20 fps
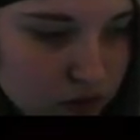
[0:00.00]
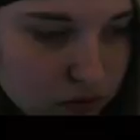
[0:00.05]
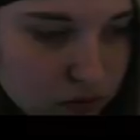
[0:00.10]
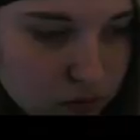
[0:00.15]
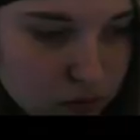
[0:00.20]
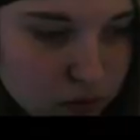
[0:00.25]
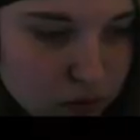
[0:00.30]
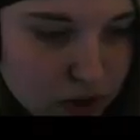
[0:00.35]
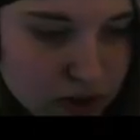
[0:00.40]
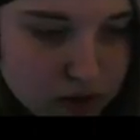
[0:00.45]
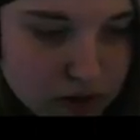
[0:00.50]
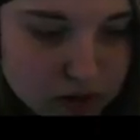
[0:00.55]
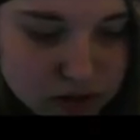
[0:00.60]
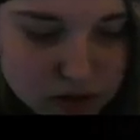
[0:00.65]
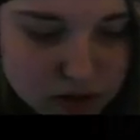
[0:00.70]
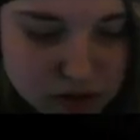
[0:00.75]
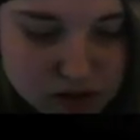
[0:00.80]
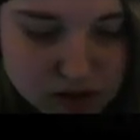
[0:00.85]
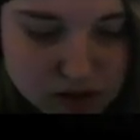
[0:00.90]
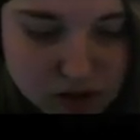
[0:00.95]
wait, is
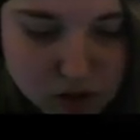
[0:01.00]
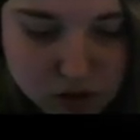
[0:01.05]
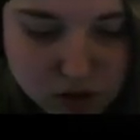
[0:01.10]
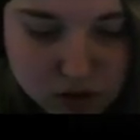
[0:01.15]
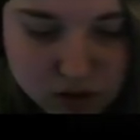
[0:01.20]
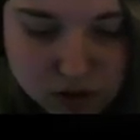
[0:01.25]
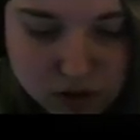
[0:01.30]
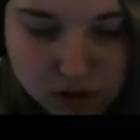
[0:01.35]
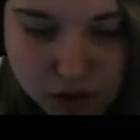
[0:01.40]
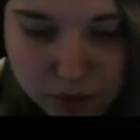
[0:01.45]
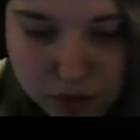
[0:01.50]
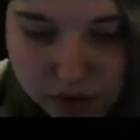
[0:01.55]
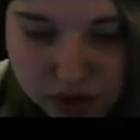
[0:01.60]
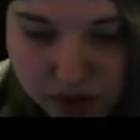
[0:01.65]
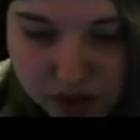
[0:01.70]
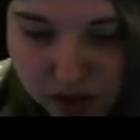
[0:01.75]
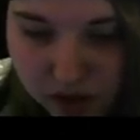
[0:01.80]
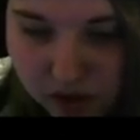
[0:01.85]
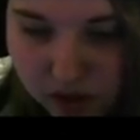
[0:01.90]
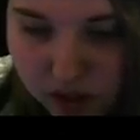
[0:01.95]
those are the numbers I can
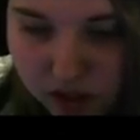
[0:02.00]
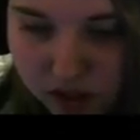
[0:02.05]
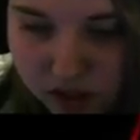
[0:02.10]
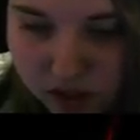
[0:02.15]
click?